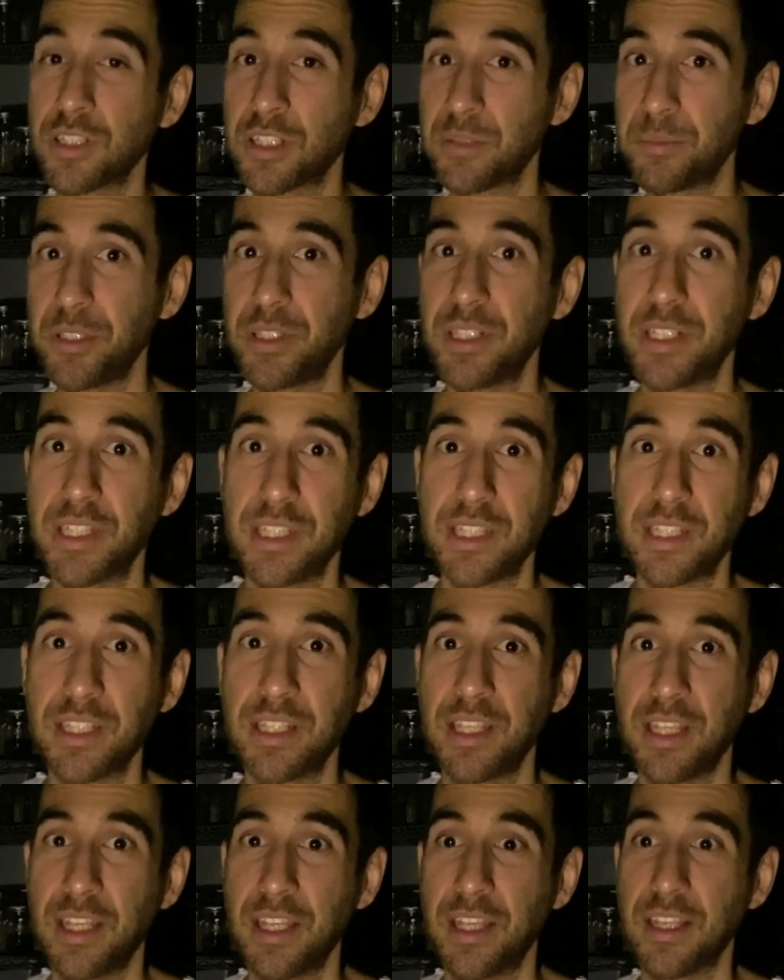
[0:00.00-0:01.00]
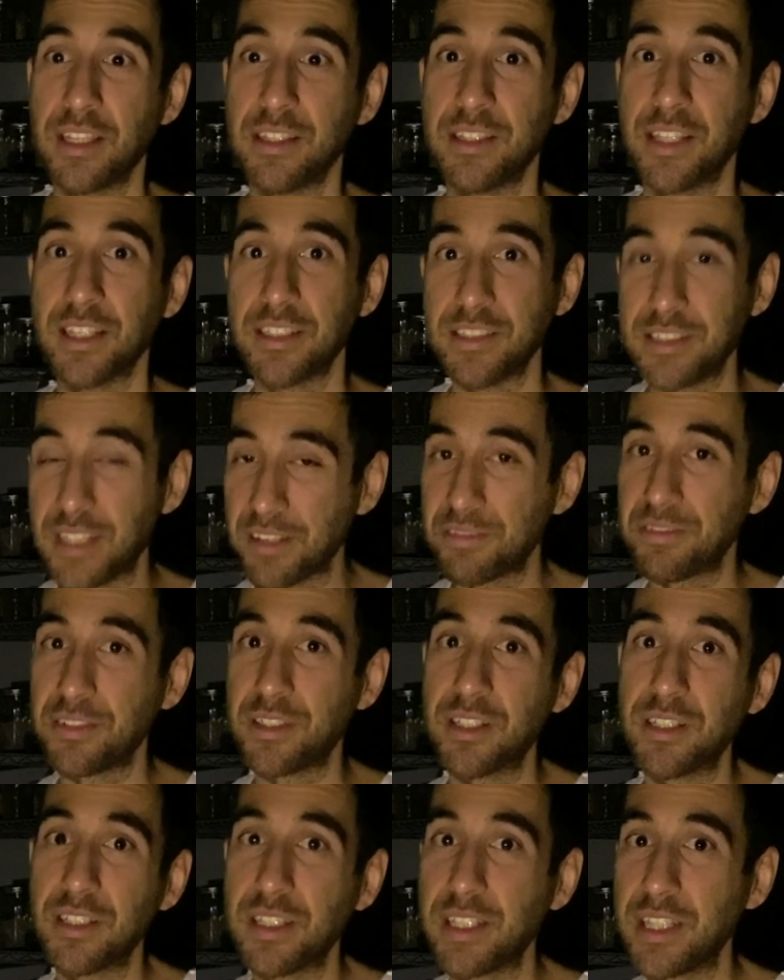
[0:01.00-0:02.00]
community, then
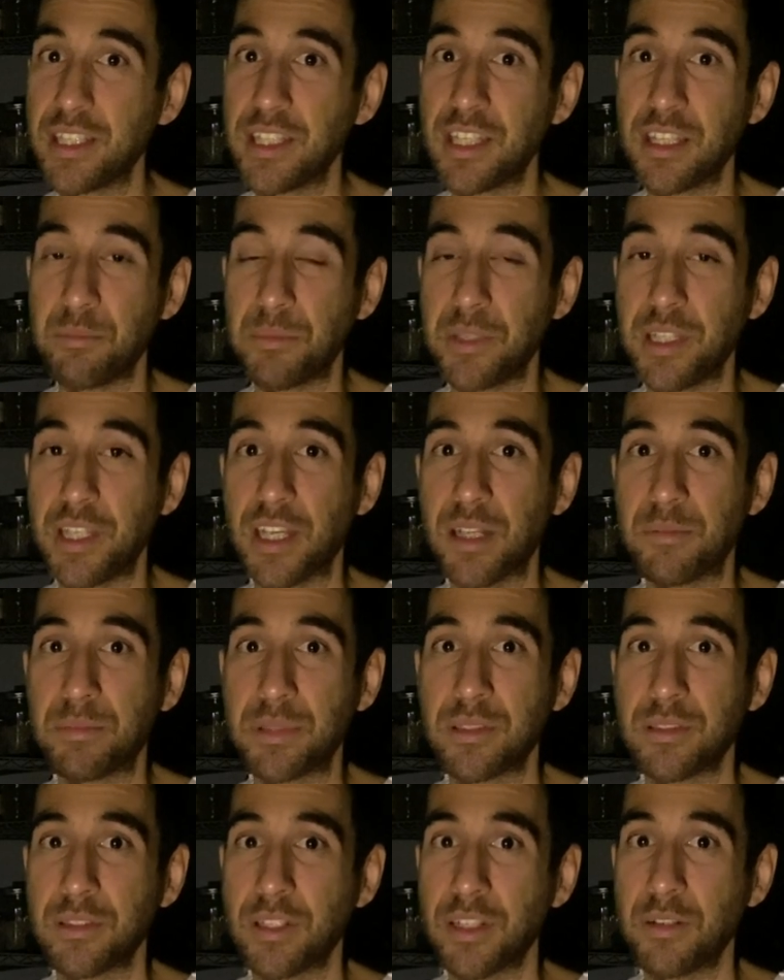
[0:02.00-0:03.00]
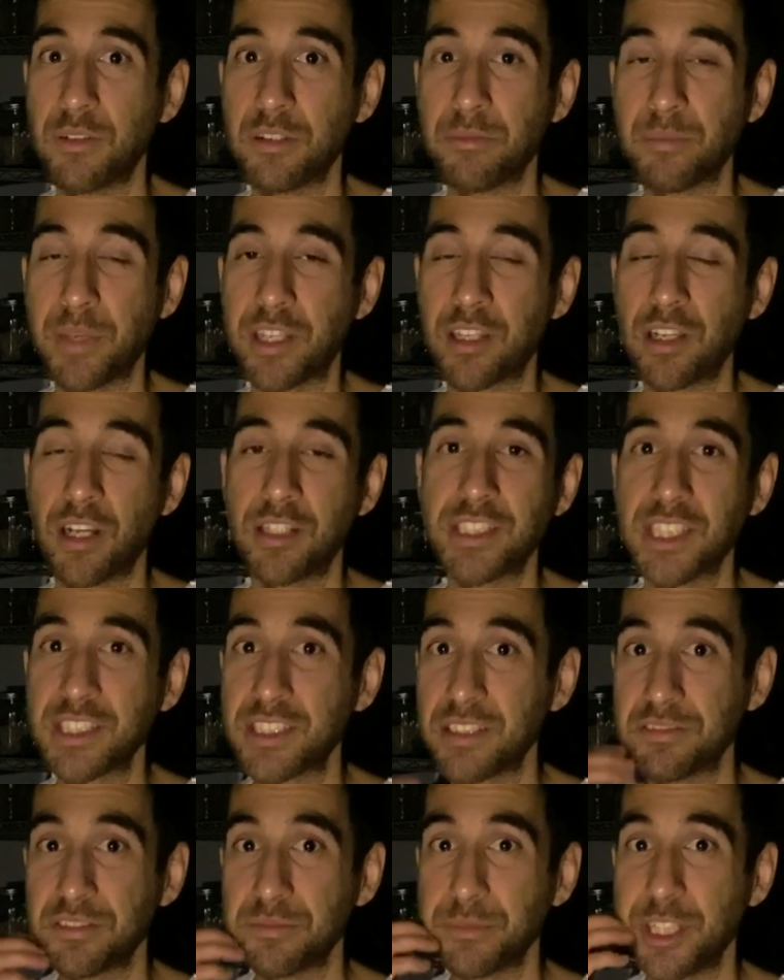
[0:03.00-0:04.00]
definitely hit me up uh, with my contact
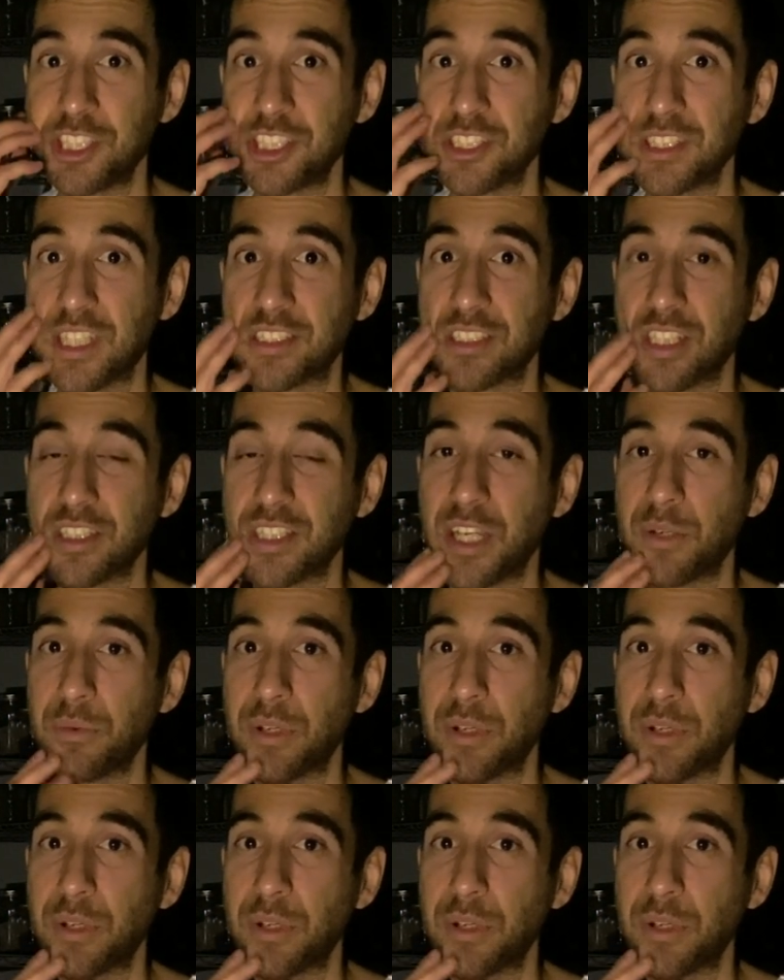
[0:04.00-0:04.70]
information that's on that